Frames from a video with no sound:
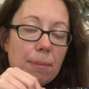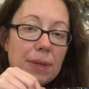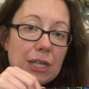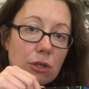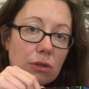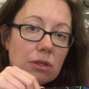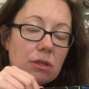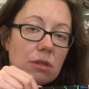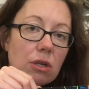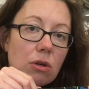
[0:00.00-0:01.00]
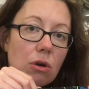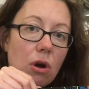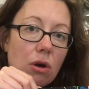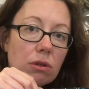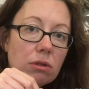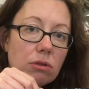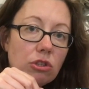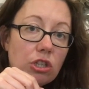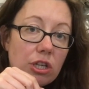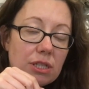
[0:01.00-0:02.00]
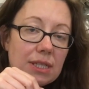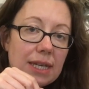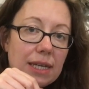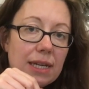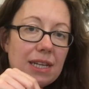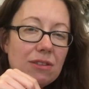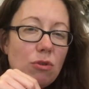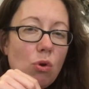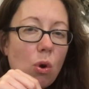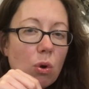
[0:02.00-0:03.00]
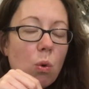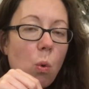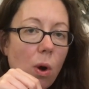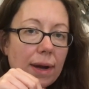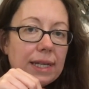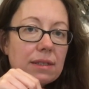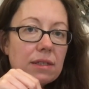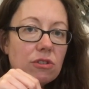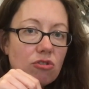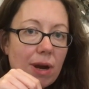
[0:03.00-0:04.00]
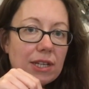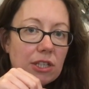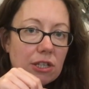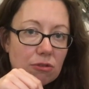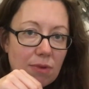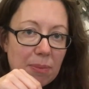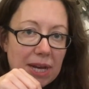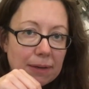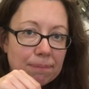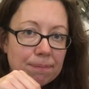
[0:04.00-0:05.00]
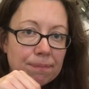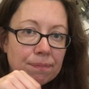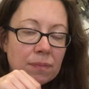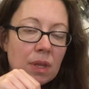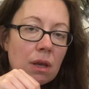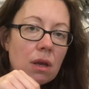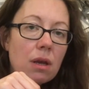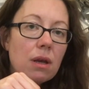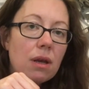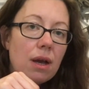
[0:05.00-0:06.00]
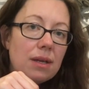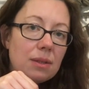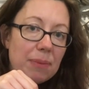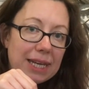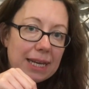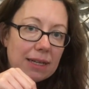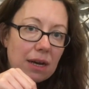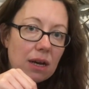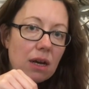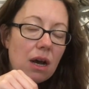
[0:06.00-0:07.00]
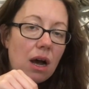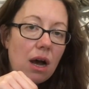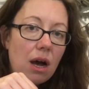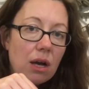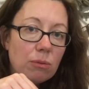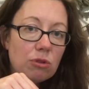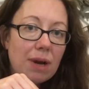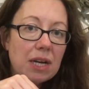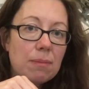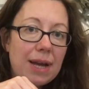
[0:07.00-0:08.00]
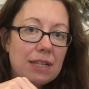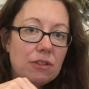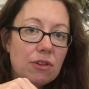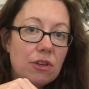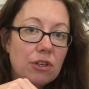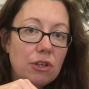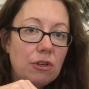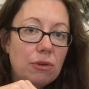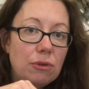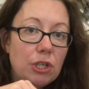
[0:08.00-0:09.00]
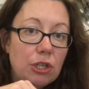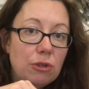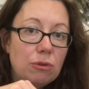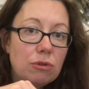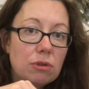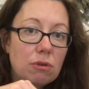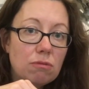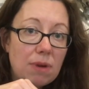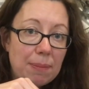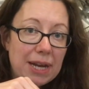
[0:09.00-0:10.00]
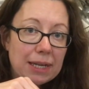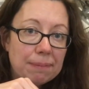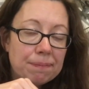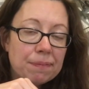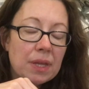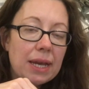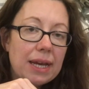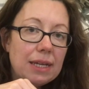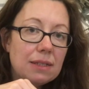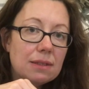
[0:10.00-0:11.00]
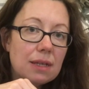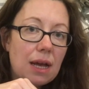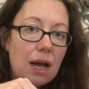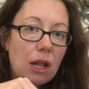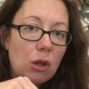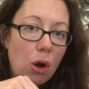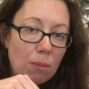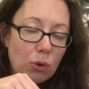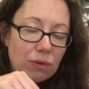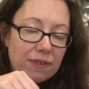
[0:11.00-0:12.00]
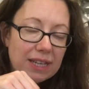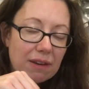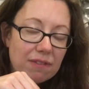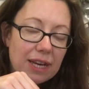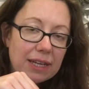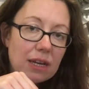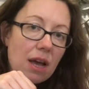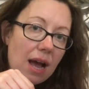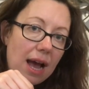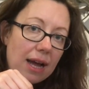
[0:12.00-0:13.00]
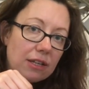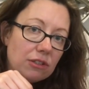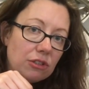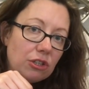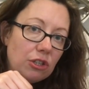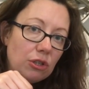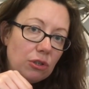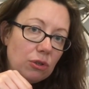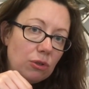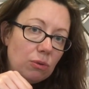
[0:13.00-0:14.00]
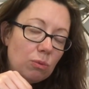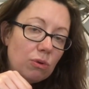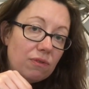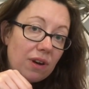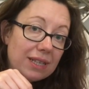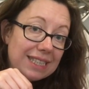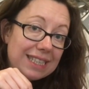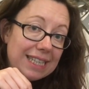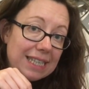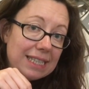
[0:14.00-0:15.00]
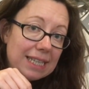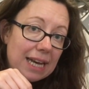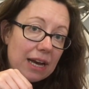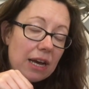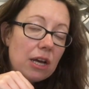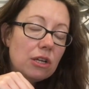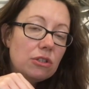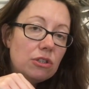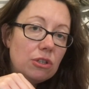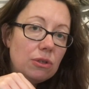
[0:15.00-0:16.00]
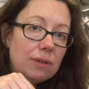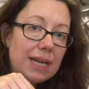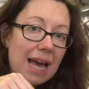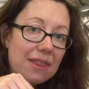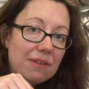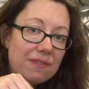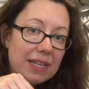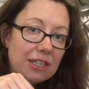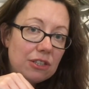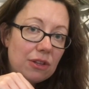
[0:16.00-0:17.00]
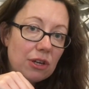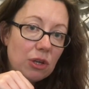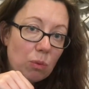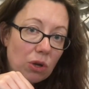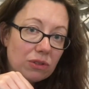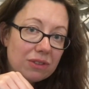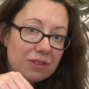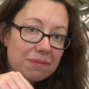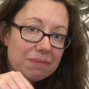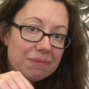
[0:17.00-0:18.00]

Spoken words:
because cotton jersey is not quite as stretchy as ribbing. As a beginner, I would recommend that you use ribbing. It's a lot more forgiving and you will find it easier to get the finish that you want.